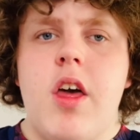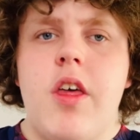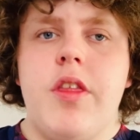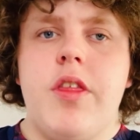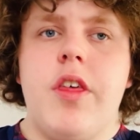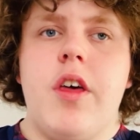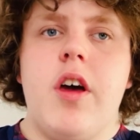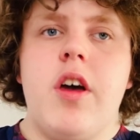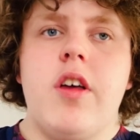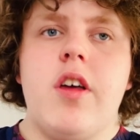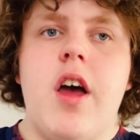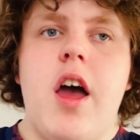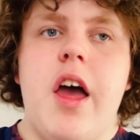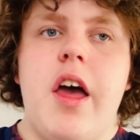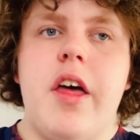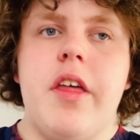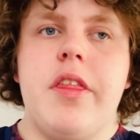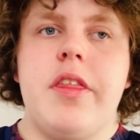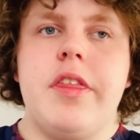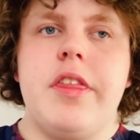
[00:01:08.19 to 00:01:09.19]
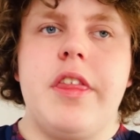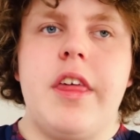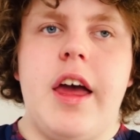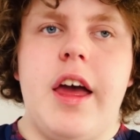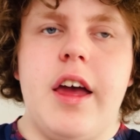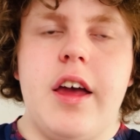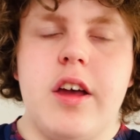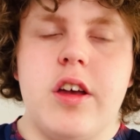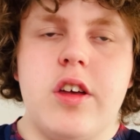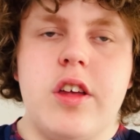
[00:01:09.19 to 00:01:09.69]

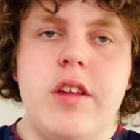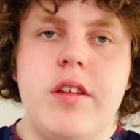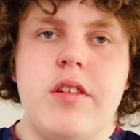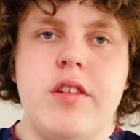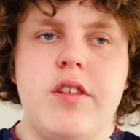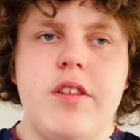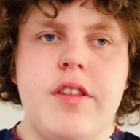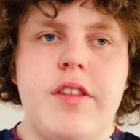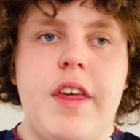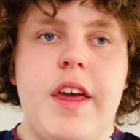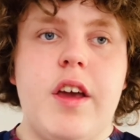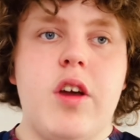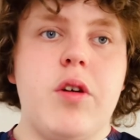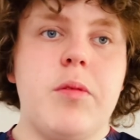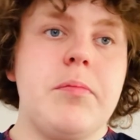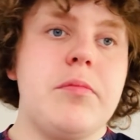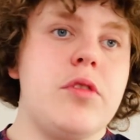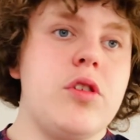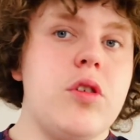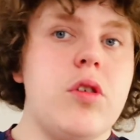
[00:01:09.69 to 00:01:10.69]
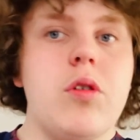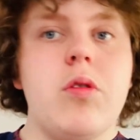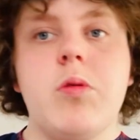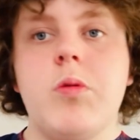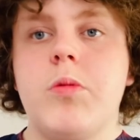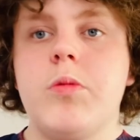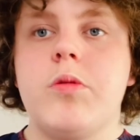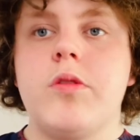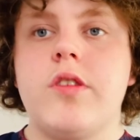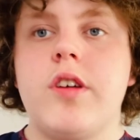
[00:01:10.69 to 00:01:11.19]
that they come to
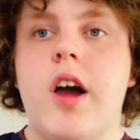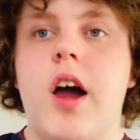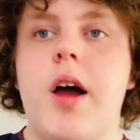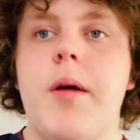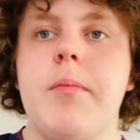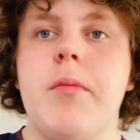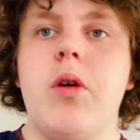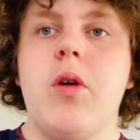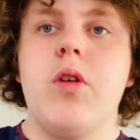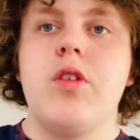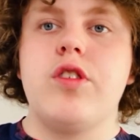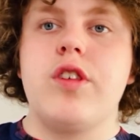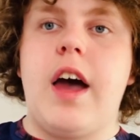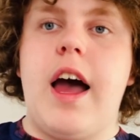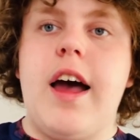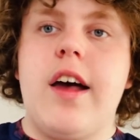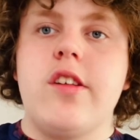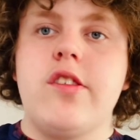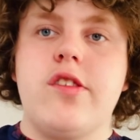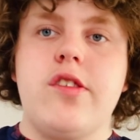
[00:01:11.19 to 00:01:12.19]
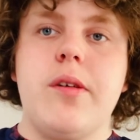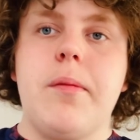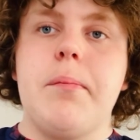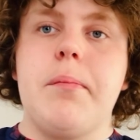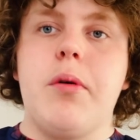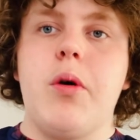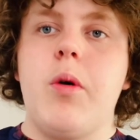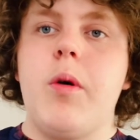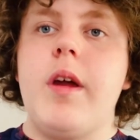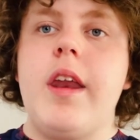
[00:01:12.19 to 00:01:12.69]
all Time Lords at some
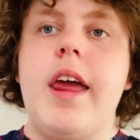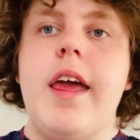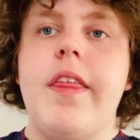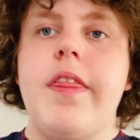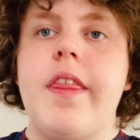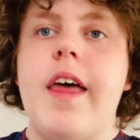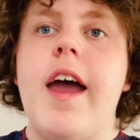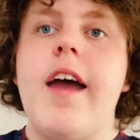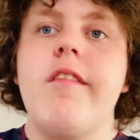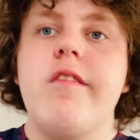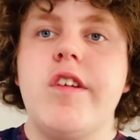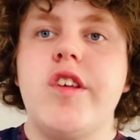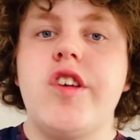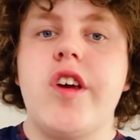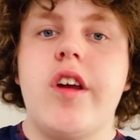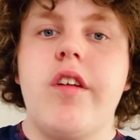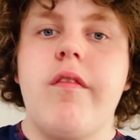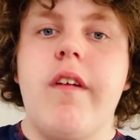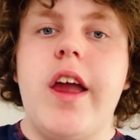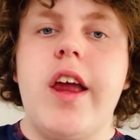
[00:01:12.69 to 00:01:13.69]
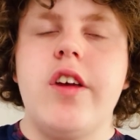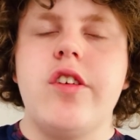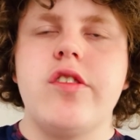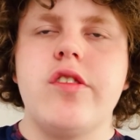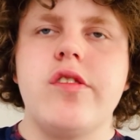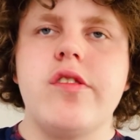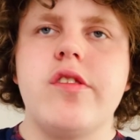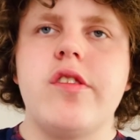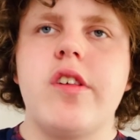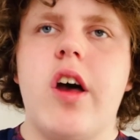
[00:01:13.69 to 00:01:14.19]
point in their
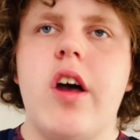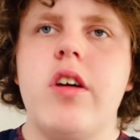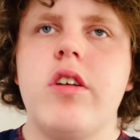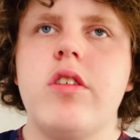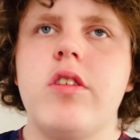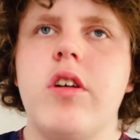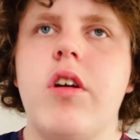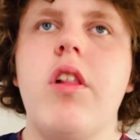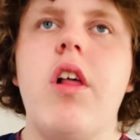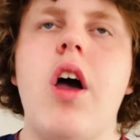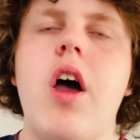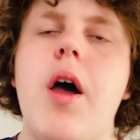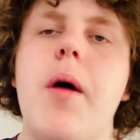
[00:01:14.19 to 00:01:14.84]
regeneration cycle,